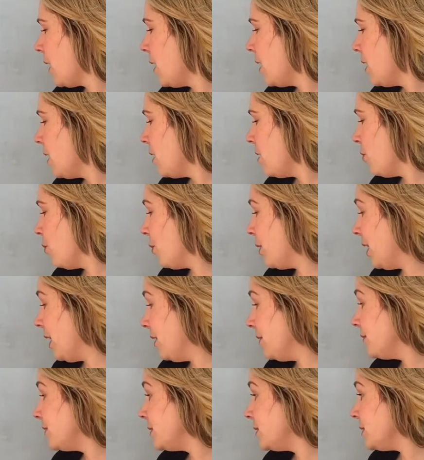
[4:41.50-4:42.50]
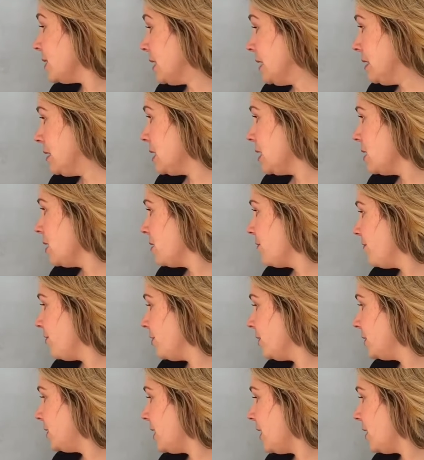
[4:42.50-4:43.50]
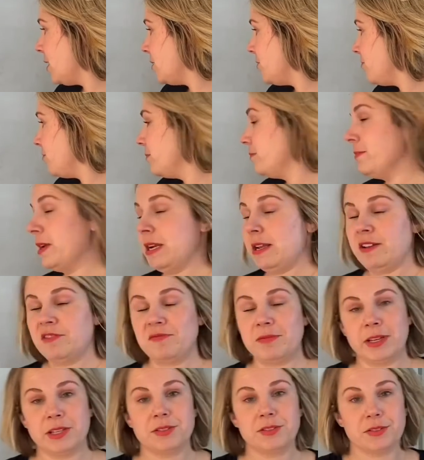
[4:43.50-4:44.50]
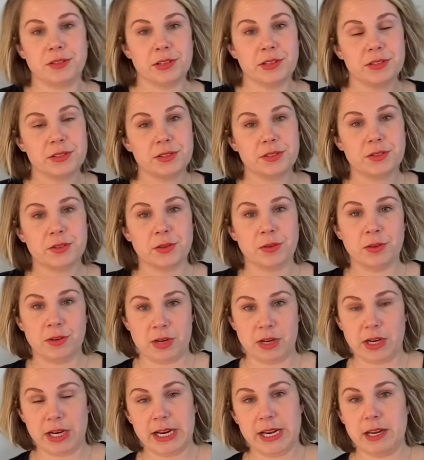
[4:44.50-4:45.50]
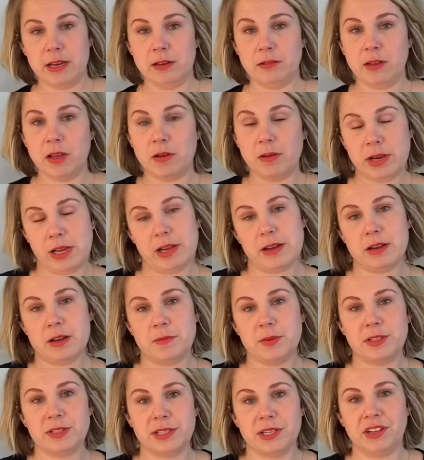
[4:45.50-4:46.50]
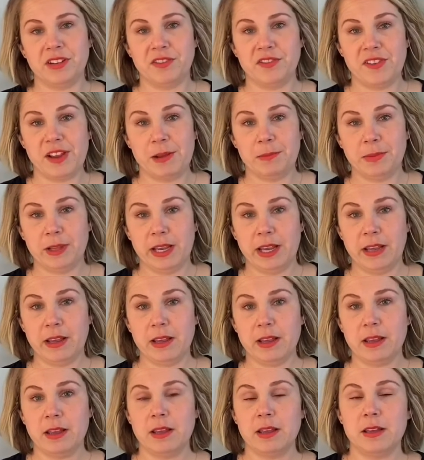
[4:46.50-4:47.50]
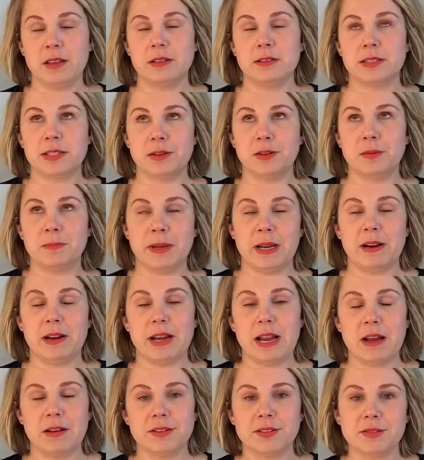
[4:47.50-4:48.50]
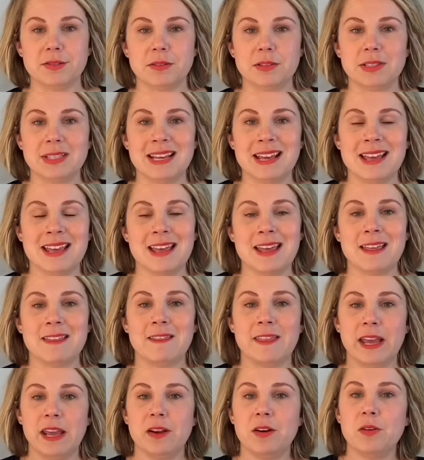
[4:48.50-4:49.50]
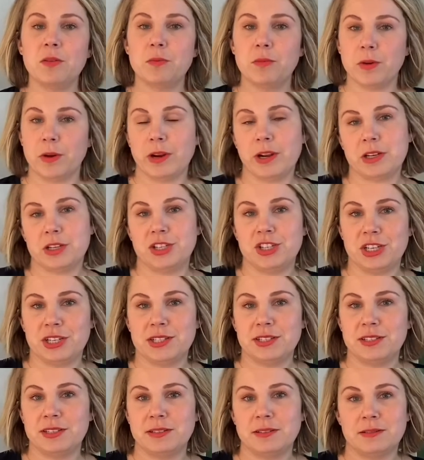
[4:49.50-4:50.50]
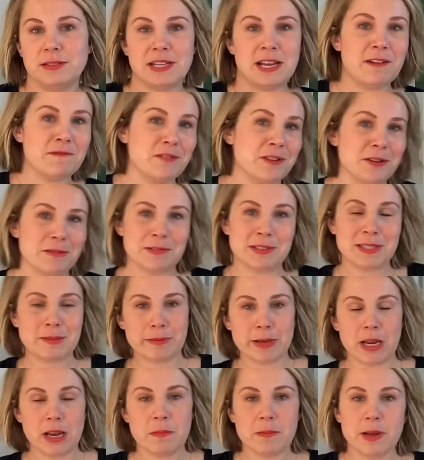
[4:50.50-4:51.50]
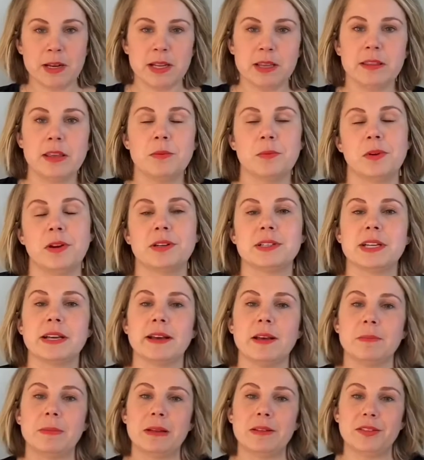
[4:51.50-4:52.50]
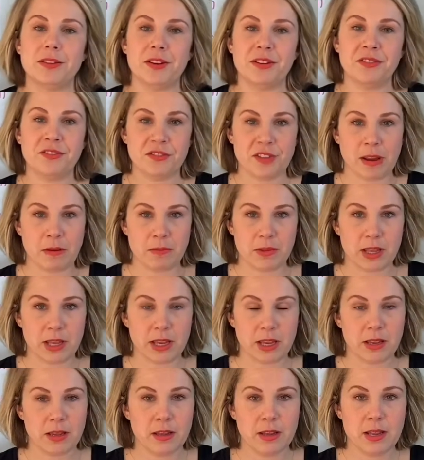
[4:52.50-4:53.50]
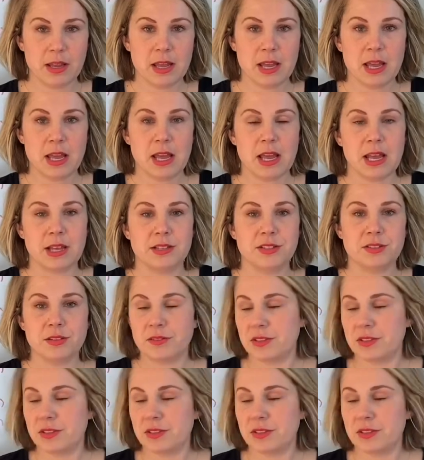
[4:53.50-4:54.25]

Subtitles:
What I've seen firsthand from many of my students who are in low income or single parent households, they don't work just to have their own spending money, they work to help out their family. And so this